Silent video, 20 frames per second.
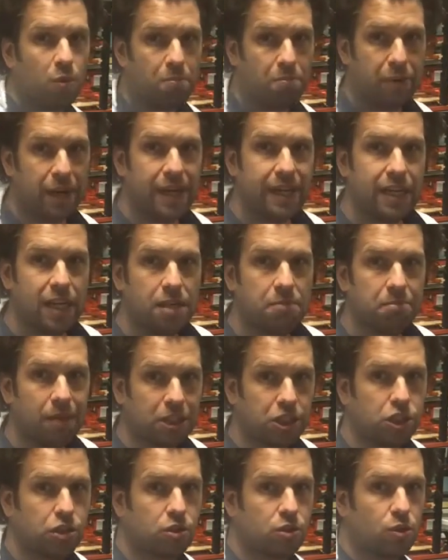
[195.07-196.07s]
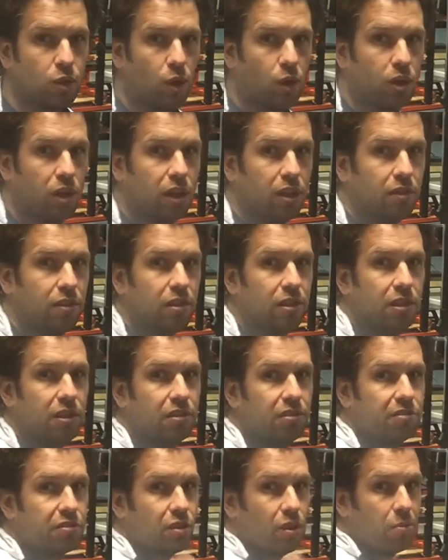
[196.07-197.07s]
breaking much stronger
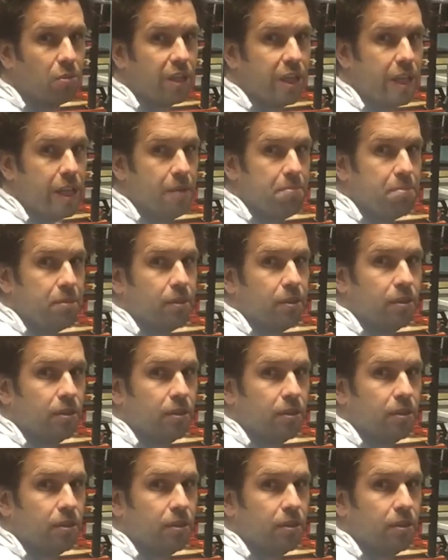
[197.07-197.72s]
from the hip